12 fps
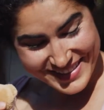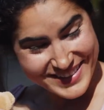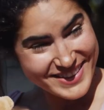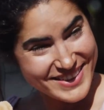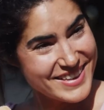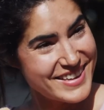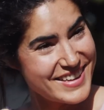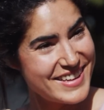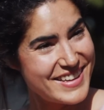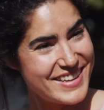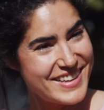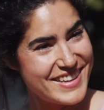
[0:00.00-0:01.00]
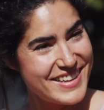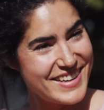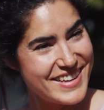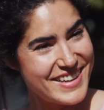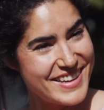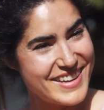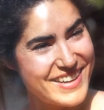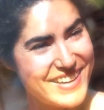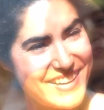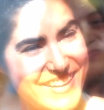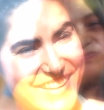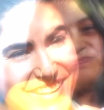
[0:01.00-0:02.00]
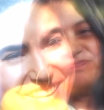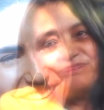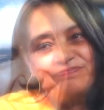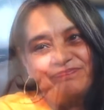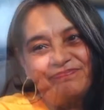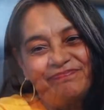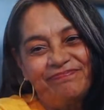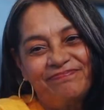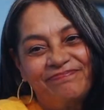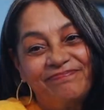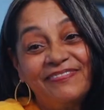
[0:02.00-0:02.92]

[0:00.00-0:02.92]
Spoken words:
(silence)